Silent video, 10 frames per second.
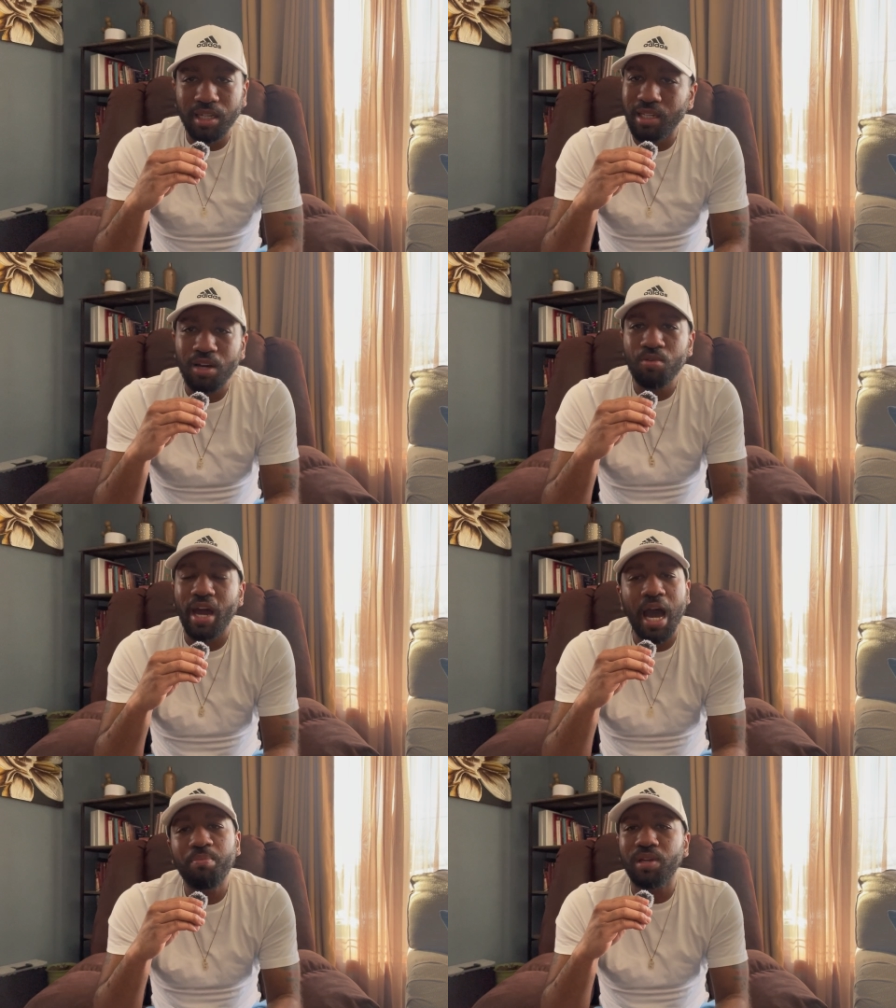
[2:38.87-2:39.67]
It don't
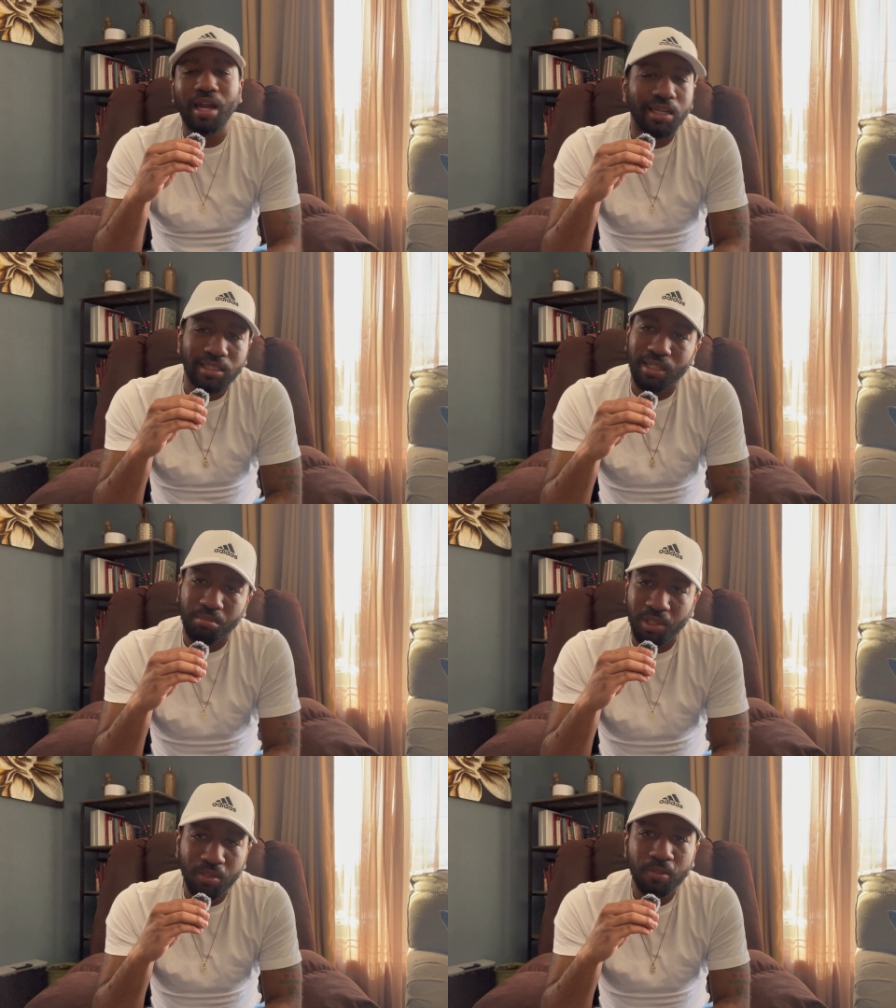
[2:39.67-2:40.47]
happen like that,
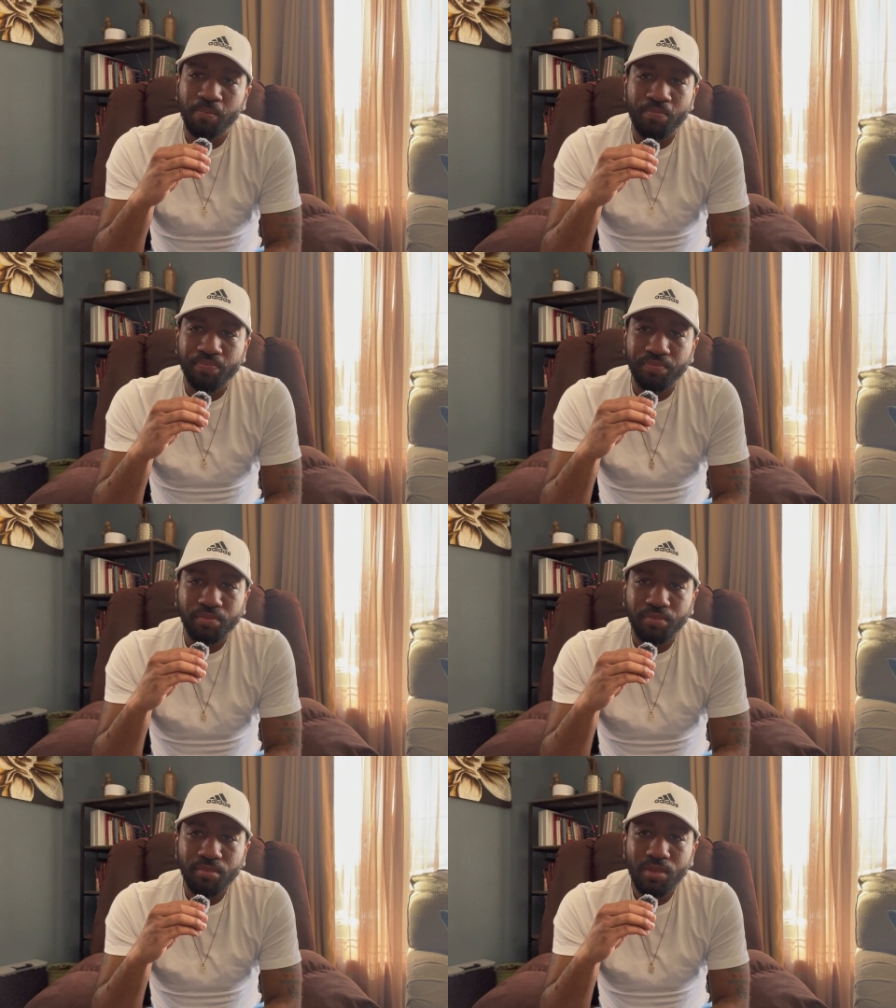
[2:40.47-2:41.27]
bro.
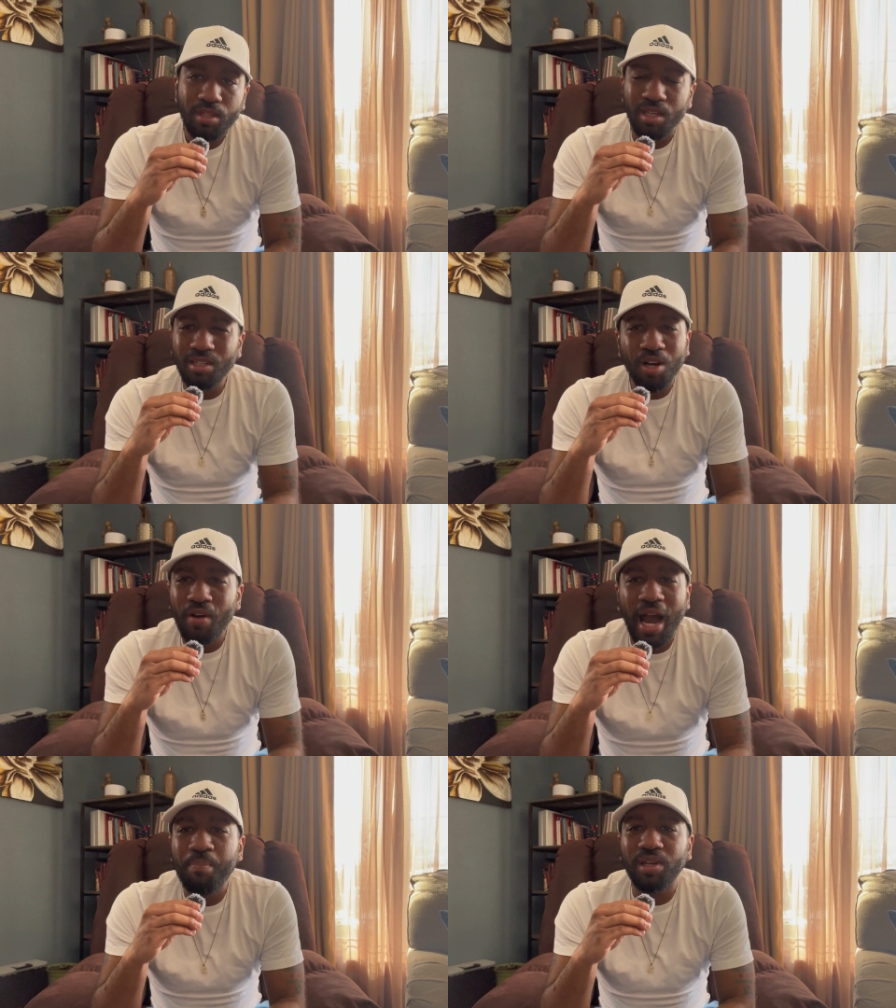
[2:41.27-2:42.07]
It don't
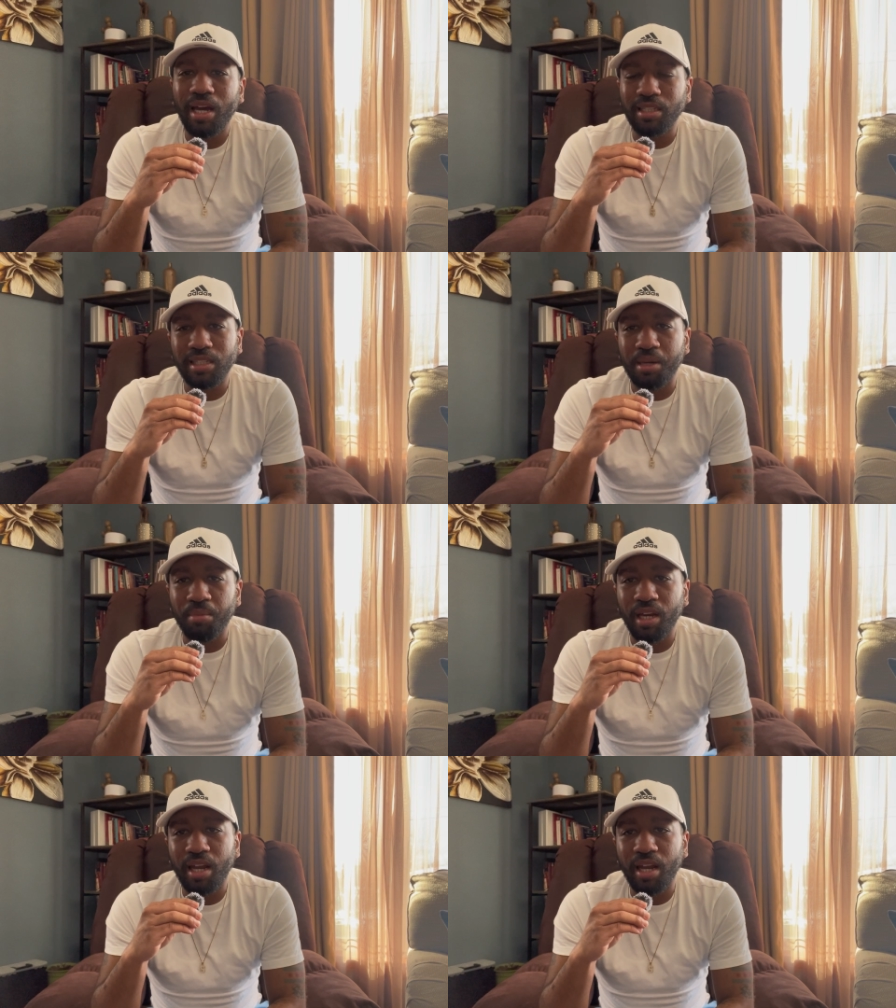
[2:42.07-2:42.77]
happen like that, man.